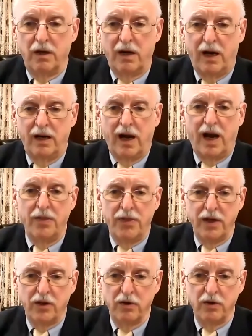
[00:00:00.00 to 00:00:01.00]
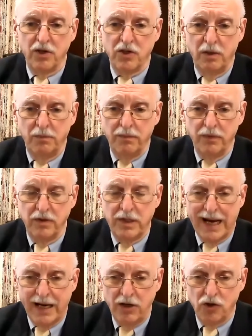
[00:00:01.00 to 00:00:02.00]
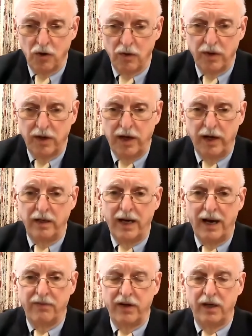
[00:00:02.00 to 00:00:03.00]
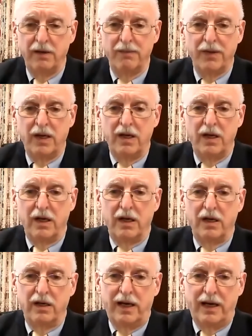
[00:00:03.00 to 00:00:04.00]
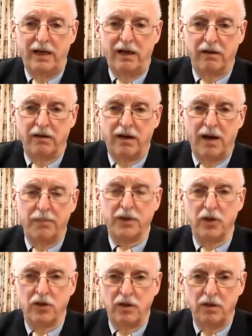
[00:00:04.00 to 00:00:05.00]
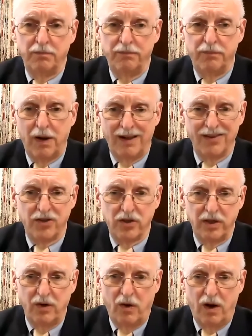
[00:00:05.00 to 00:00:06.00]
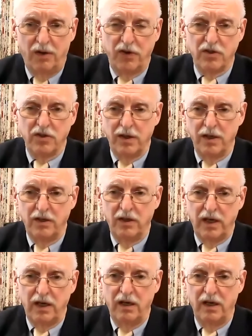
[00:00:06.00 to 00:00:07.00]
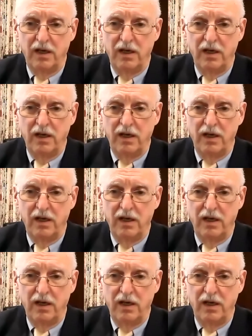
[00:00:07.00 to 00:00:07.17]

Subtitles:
I think there is some danger in having a competition policy office in the